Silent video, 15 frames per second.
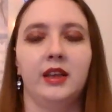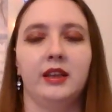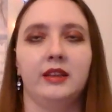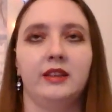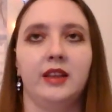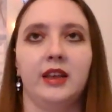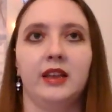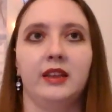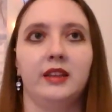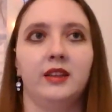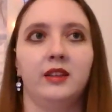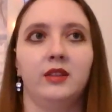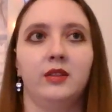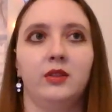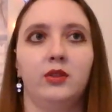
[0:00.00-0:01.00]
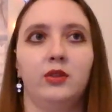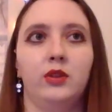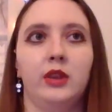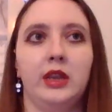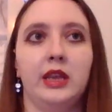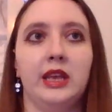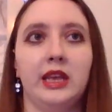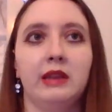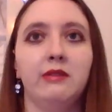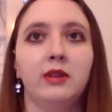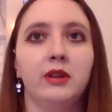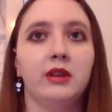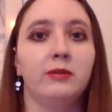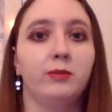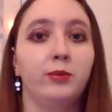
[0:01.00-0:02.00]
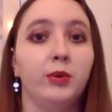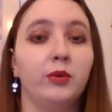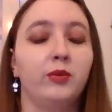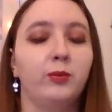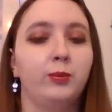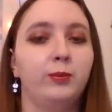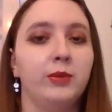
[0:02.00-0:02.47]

It's like it even bef-